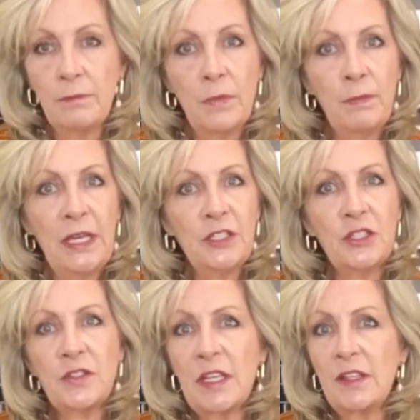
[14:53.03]

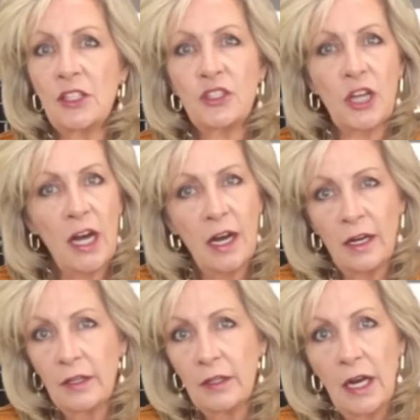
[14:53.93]
peaches in the
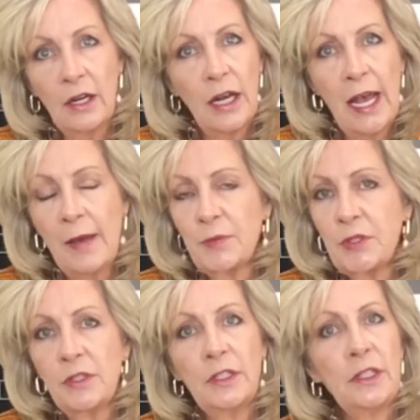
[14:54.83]
jar are
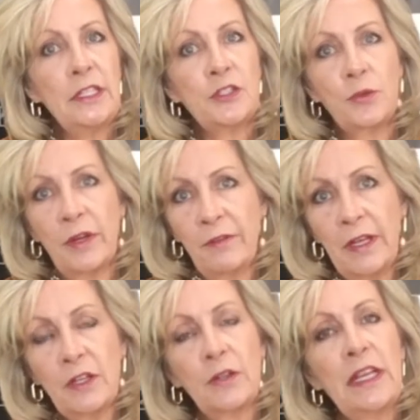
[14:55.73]
absolutely
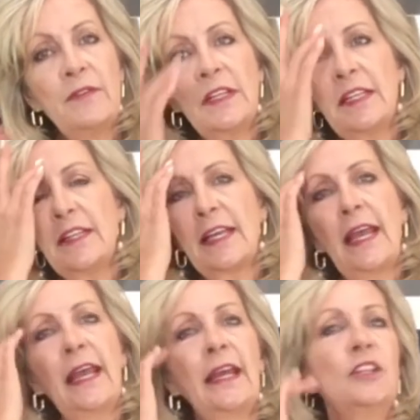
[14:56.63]
terrific, or even in the
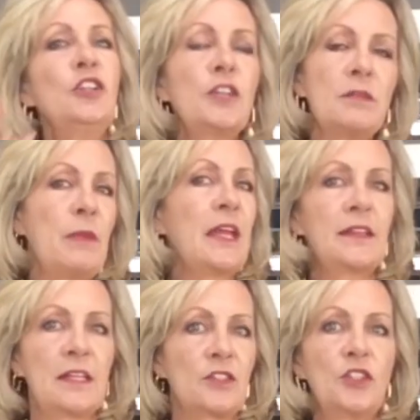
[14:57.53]
can. You can make
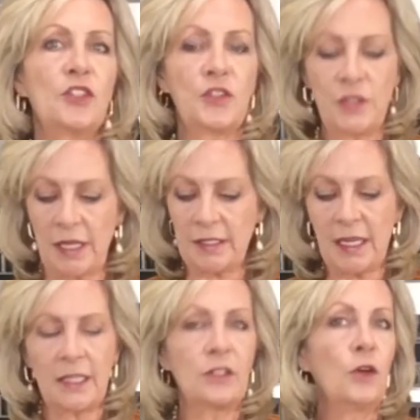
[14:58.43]
this. You're just not
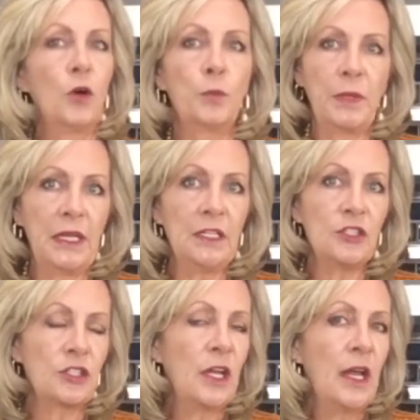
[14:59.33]
taking a whole
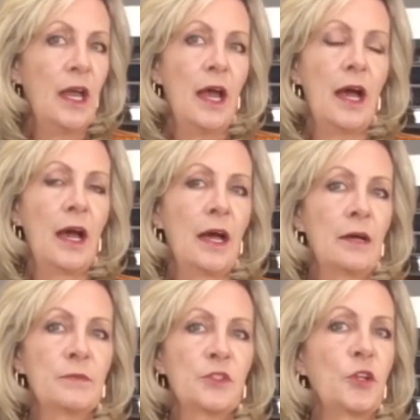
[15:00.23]
peach.
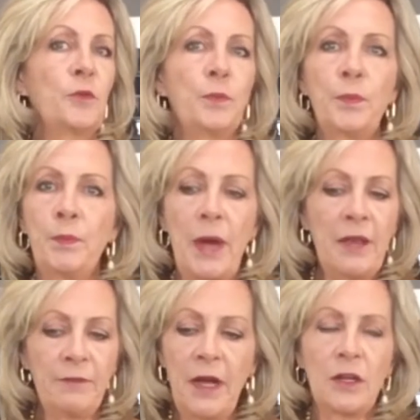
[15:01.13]
So by
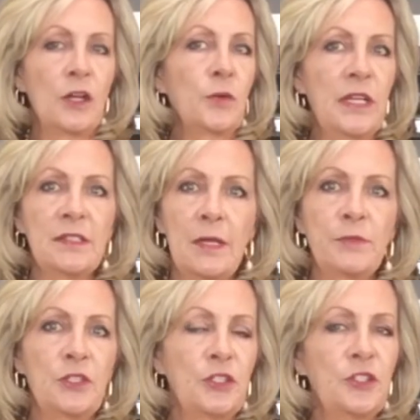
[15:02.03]
far, a great
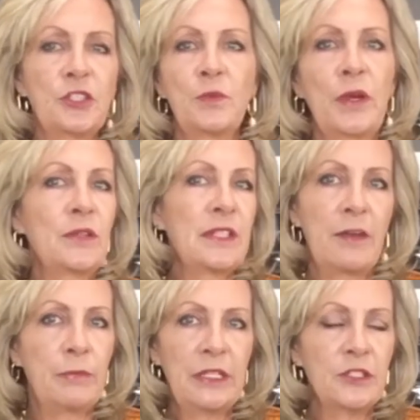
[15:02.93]
substitution. We always
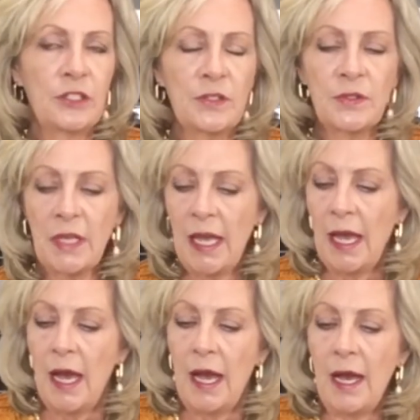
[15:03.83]
have peaches.
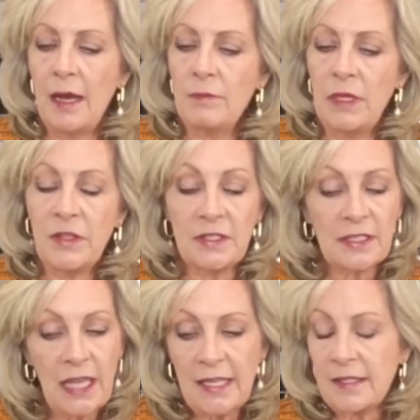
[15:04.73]
The
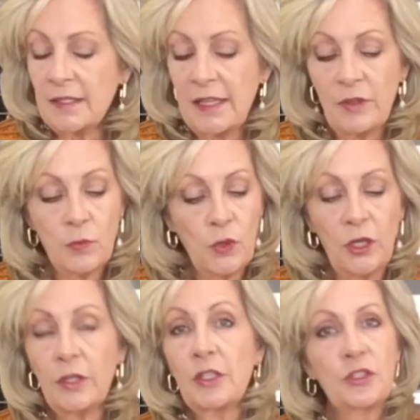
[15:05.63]
slices even
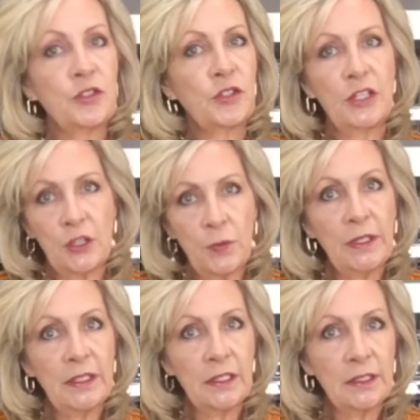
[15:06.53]
work. You're just going to
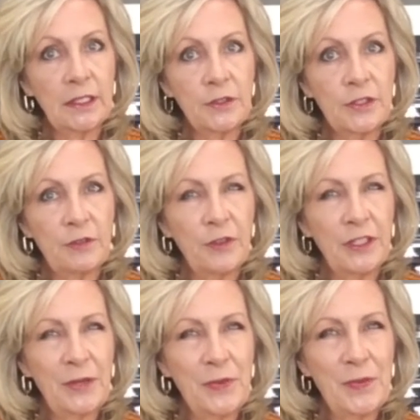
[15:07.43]
grill it a little
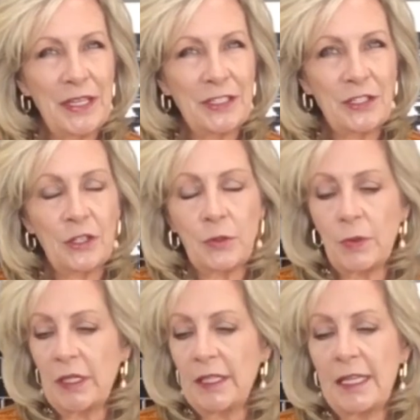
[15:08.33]
differently when we get to the
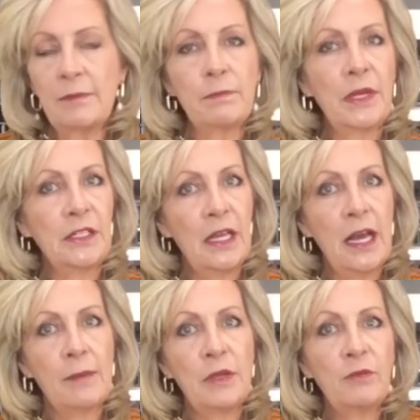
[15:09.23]
grilling. But
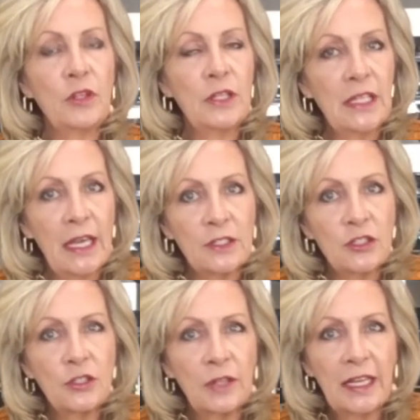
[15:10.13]
if you can get
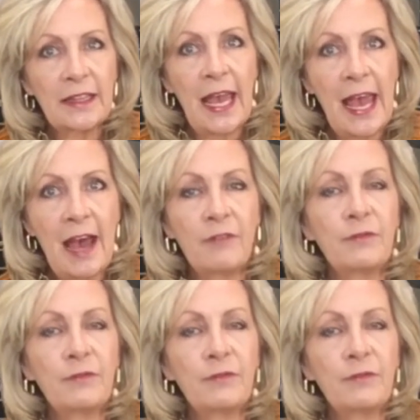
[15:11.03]
to like the half